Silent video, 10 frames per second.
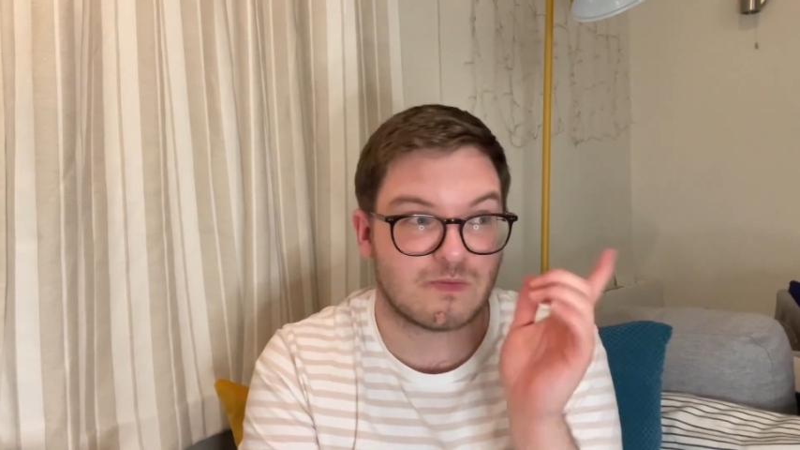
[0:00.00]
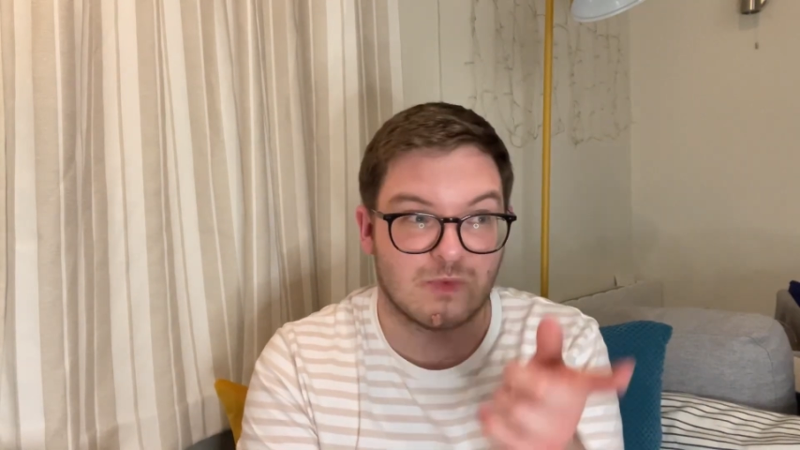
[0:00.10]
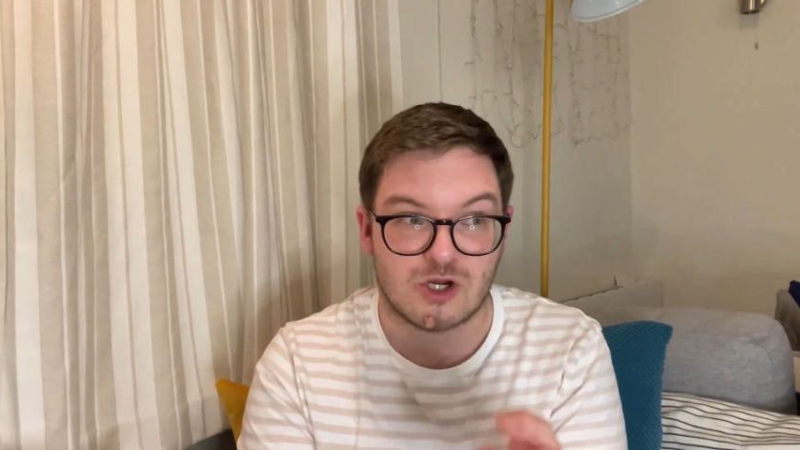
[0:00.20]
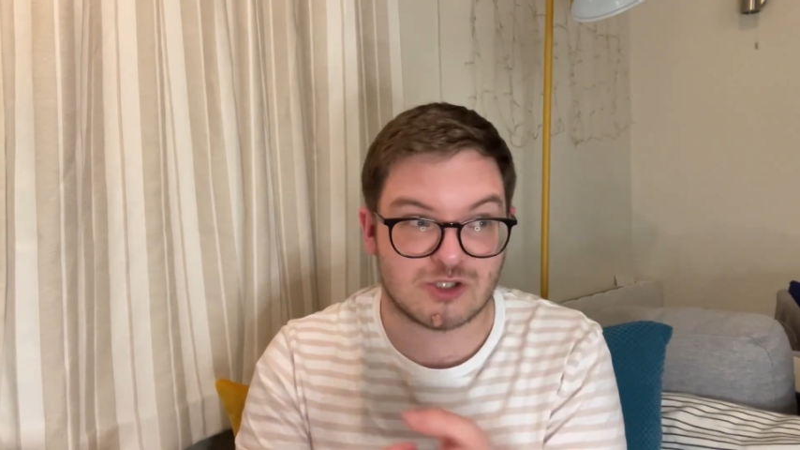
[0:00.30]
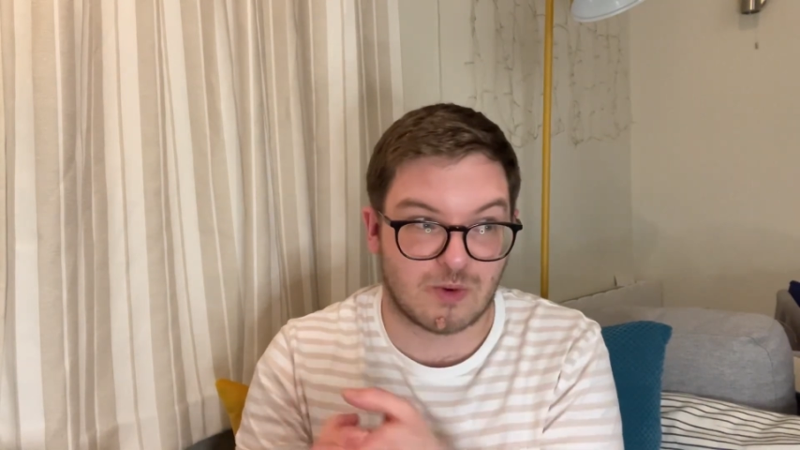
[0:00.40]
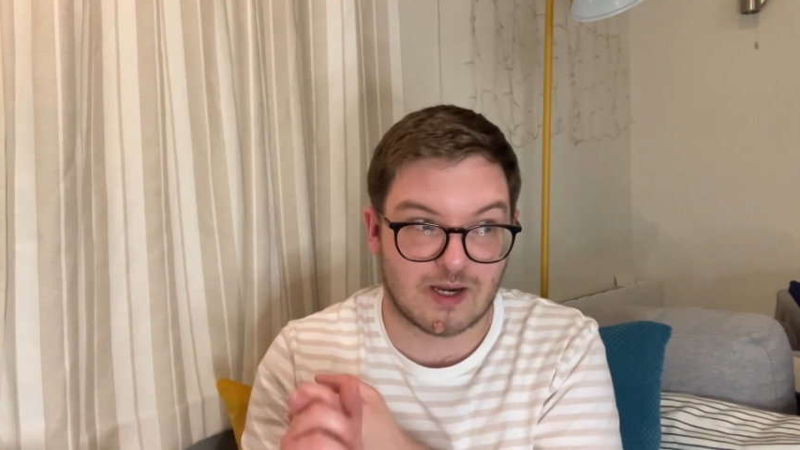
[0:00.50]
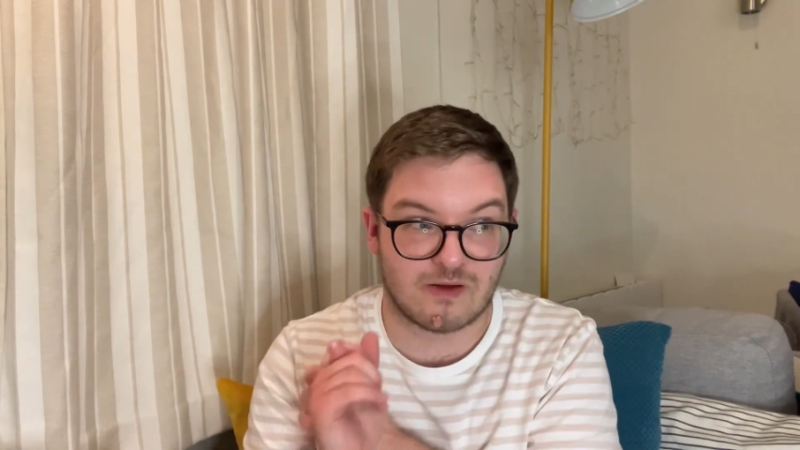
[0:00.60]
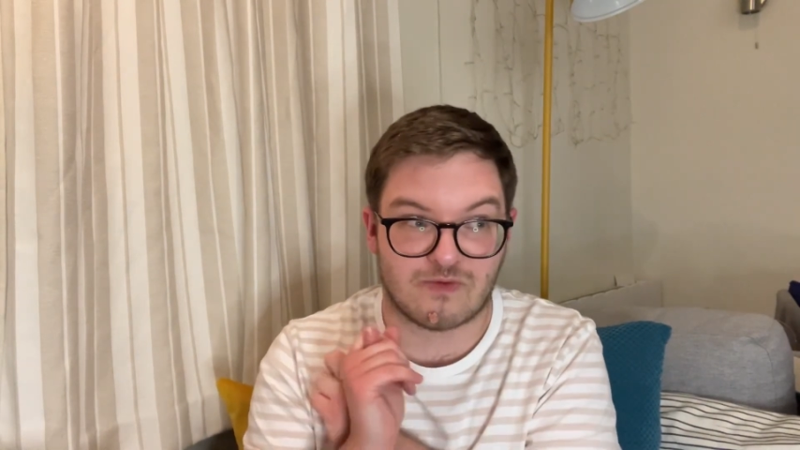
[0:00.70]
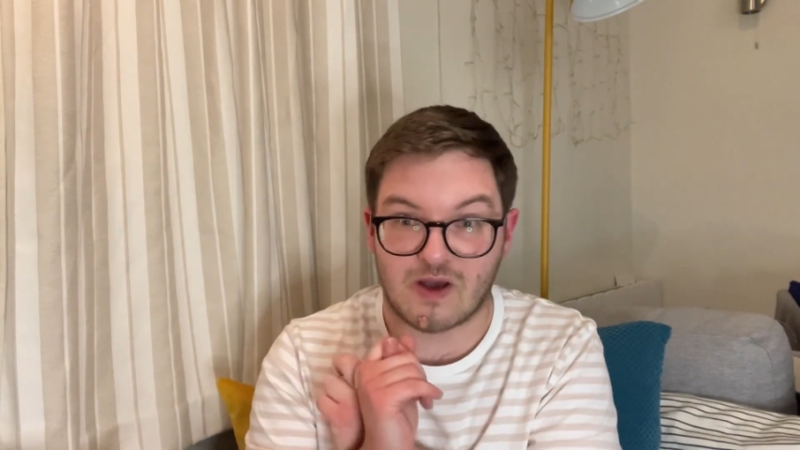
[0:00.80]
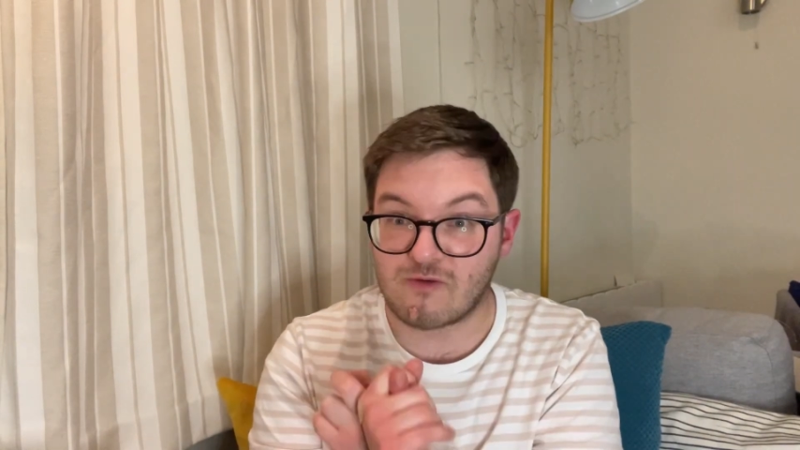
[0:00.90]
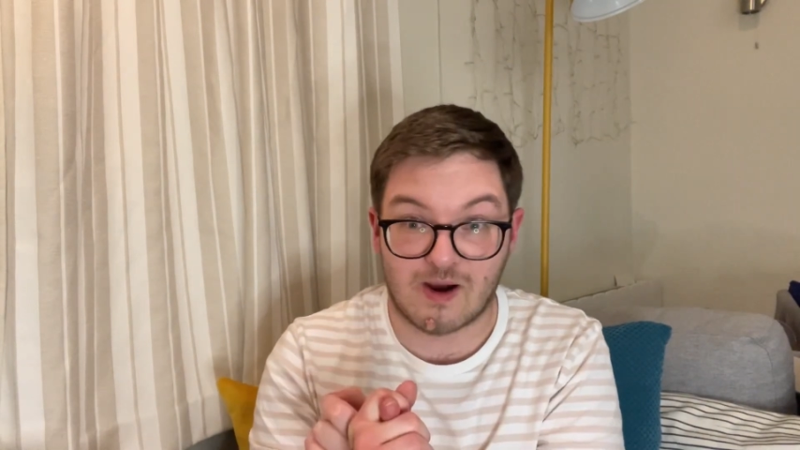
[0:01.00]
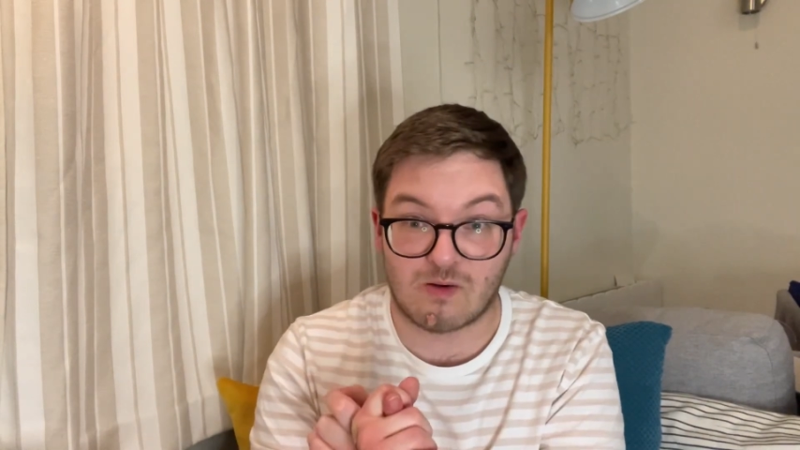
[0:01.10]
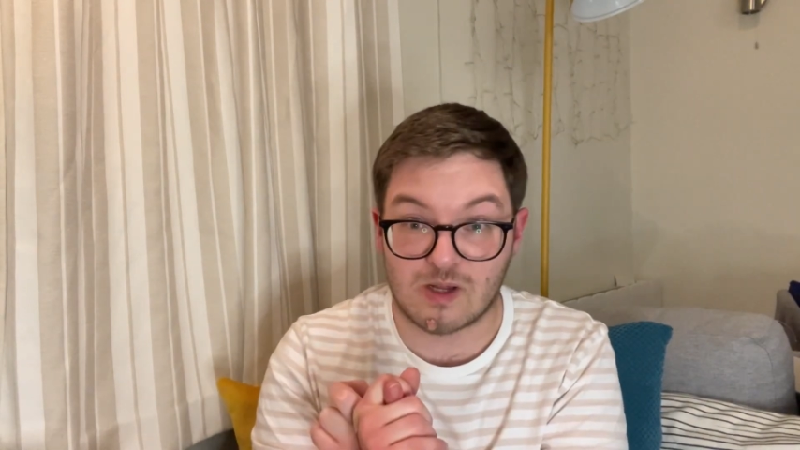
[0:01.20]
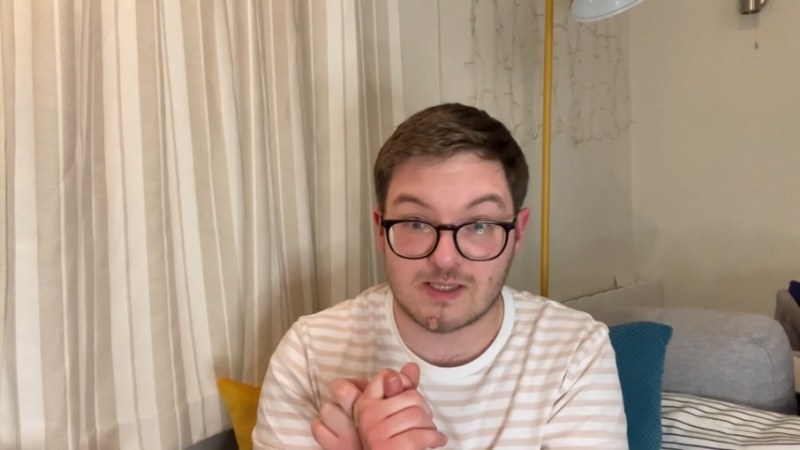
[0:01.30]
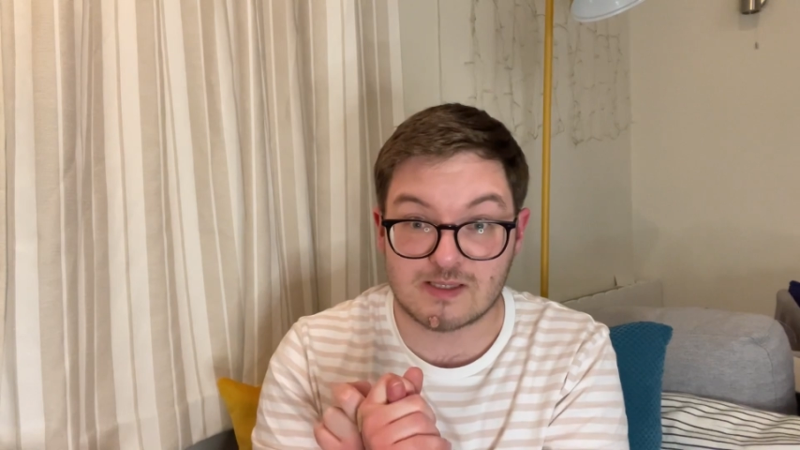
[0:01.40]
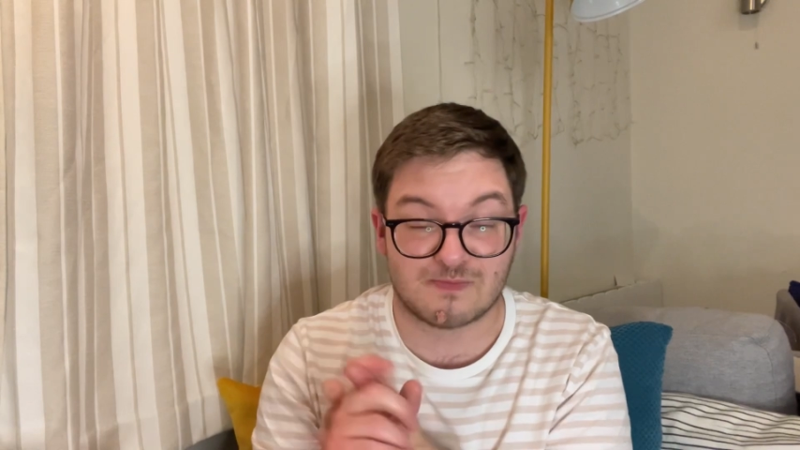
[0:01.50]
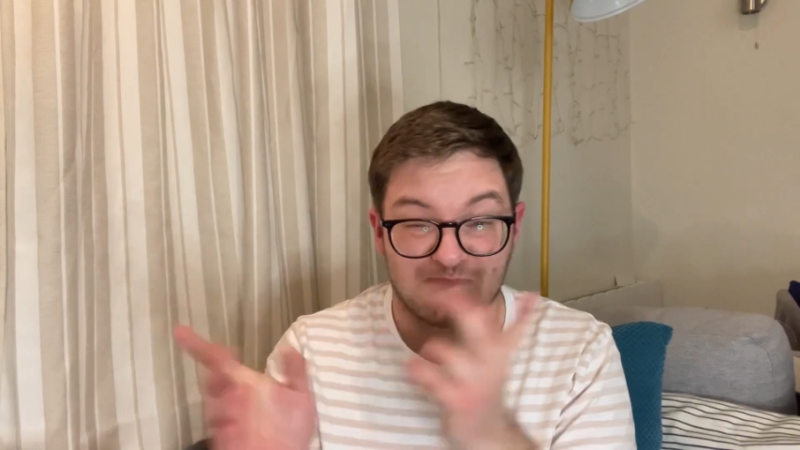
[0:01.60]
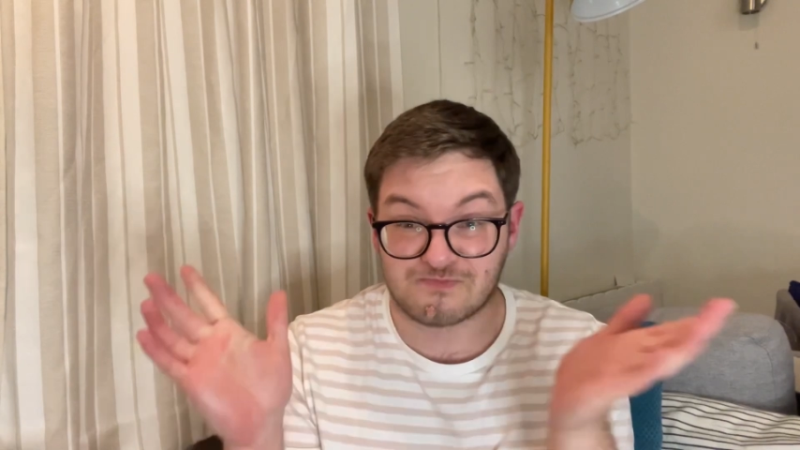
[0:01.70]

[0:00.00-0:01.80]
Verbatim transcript: go to any of the other outlets?